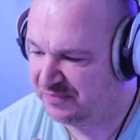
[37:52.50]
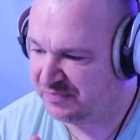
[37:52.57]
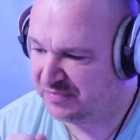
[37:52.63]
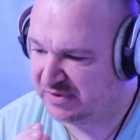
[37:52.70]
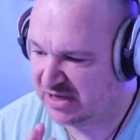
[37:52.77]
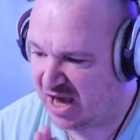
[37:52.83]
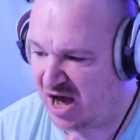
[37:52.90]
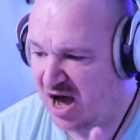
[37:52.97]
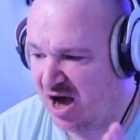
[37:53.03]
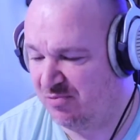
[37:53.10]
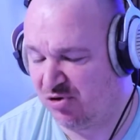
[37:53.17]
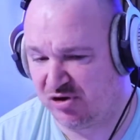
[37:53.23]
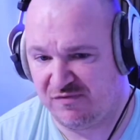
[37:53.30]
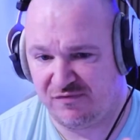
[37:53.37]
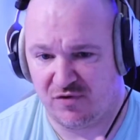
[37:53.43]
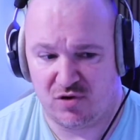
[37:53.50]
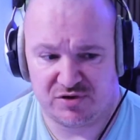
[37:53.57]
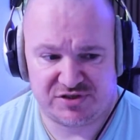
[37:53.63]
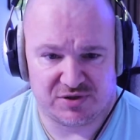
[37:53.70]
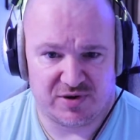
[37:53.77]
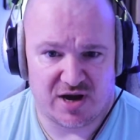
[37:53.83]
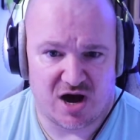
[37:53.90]
Yeah, I'm looking forward
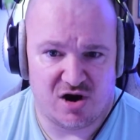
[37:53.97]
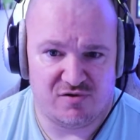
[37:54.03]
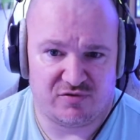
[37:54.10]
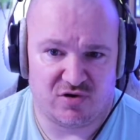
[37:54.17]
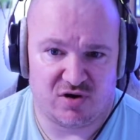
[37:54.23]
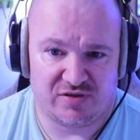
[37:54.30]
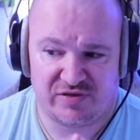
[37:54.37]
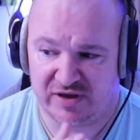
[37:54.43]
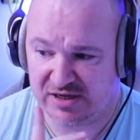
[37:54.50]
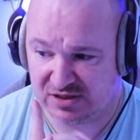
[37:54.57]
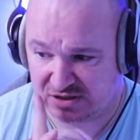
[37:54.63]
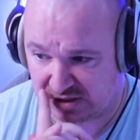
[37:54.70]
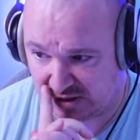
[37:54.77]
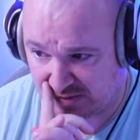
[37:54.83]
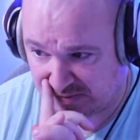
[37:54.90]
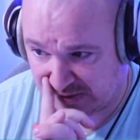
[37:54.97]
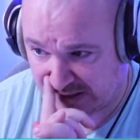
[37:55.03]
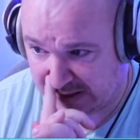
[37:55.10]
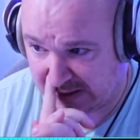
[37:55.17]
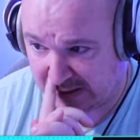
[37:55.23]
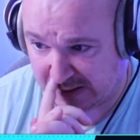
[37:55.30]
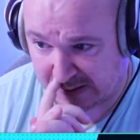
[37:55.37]
to it overall. I think it's going to
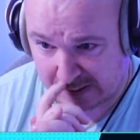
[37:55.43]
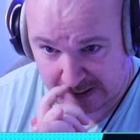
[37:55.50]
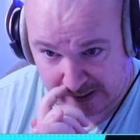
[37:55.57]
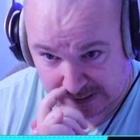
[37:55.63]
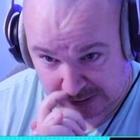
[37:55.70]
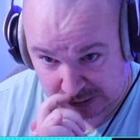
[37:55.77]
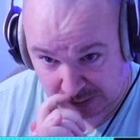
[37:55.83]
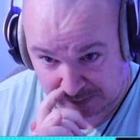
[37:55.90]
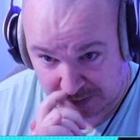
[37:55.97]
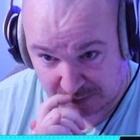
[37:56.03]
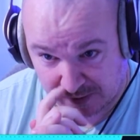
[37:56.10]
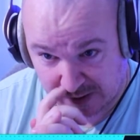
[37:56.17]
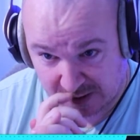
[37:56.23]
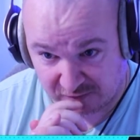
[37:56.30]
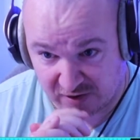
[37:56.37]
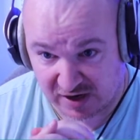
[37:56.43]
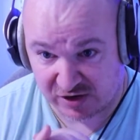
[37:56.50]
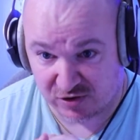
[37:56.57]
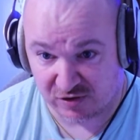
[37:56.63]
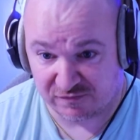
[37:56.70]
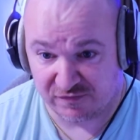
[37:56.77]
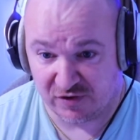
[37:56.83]
be. It should be really, really
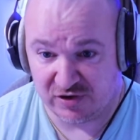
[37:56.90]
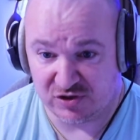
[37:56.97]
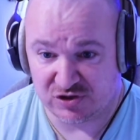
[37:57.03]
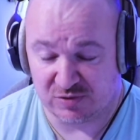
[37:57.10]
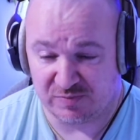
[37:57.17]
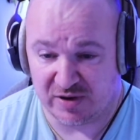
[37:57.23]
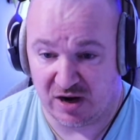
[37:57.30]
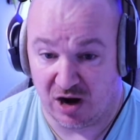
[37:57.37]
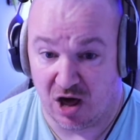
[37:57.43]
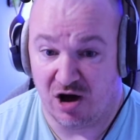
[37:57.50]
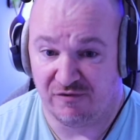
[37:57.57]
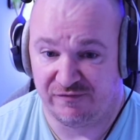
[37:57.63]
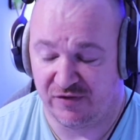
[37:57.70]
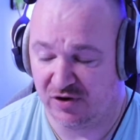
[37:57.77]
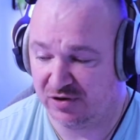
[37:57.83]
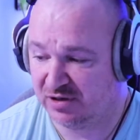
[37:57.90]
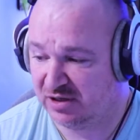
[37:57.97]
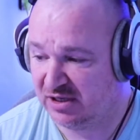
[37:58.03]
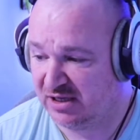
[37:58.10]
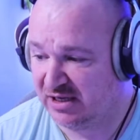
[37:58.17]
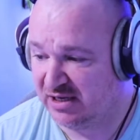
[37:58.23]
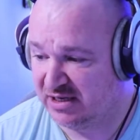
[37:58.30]
good fun. It should be a lot of fun.
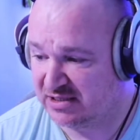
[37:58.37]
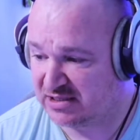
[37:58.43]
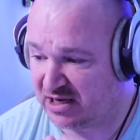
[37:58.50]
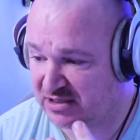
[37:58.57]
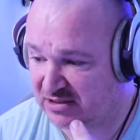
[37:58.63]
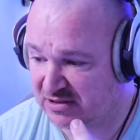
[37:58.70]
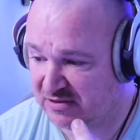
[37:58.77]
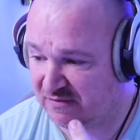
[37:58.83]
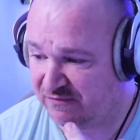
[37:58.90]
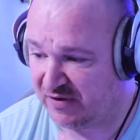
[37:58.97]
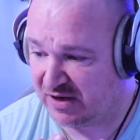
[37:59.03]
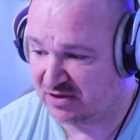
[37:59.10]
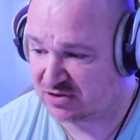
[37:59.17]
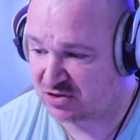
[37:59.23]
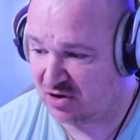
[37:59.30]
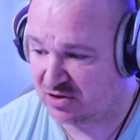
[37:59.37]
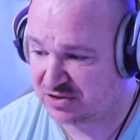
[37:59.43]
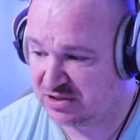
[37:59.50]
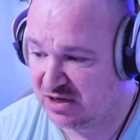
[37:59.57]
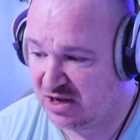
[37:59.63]
He says, fingers crossed.